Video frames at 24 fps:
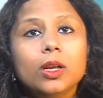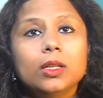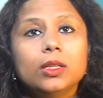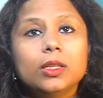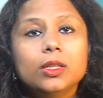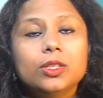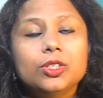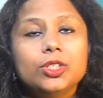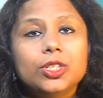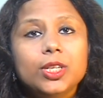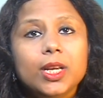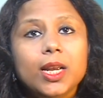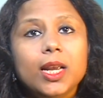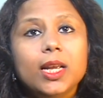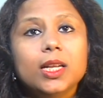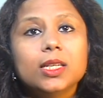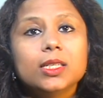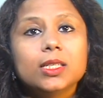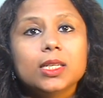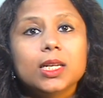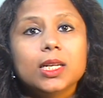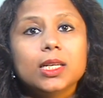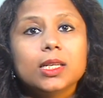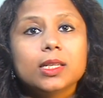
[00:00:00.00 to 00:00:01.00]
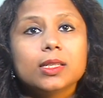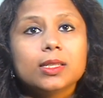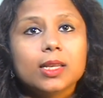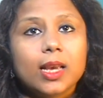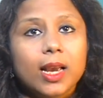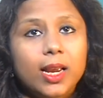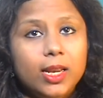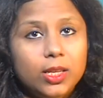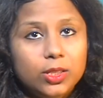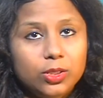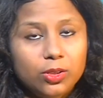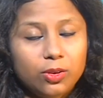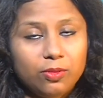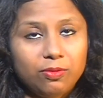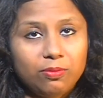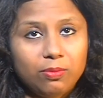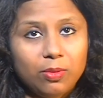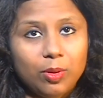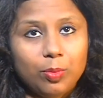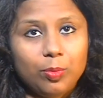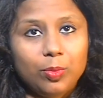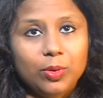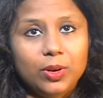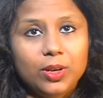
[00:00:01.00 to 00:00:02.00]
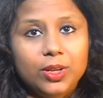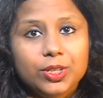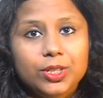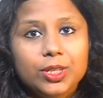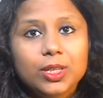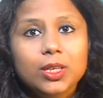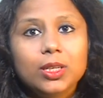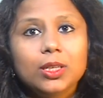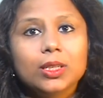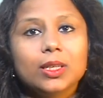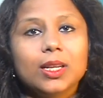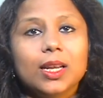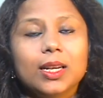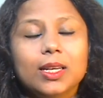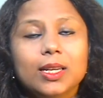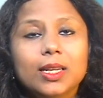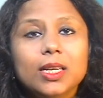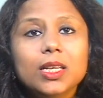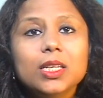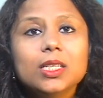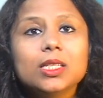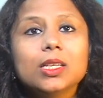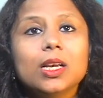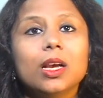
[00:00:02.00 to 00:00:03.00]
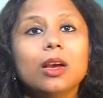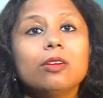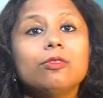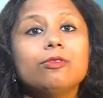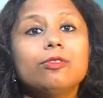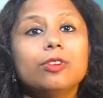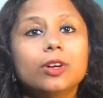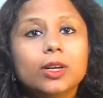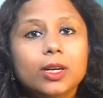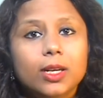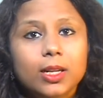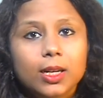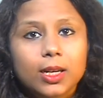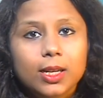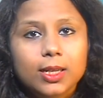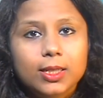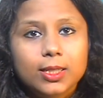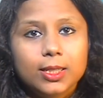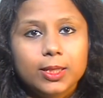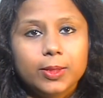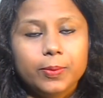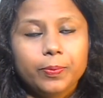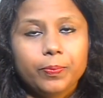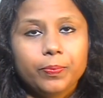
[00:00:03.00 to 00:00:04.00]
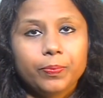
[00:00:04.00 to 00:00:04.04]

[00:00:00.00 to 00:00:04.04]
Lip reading: the change in the size of population, that is fertility.